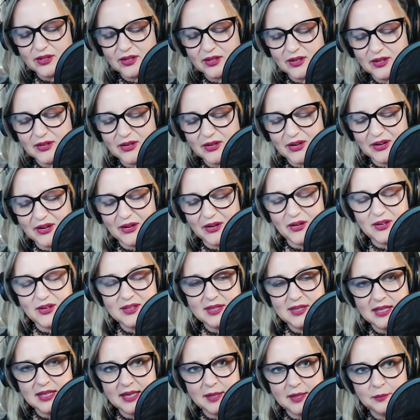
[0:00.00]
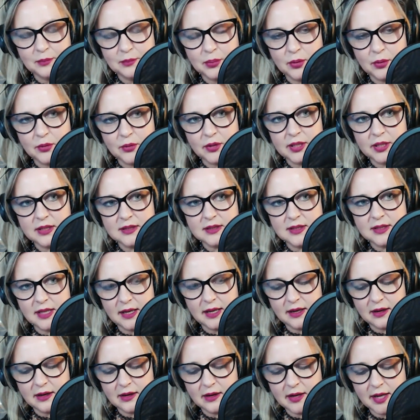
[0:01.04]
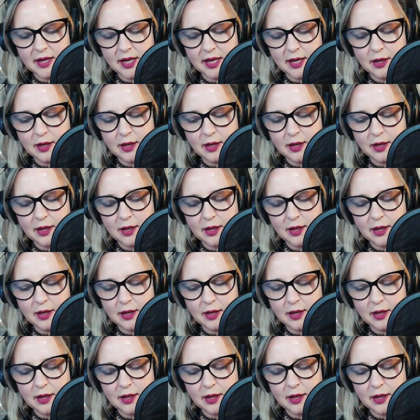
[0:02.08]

just on that point there,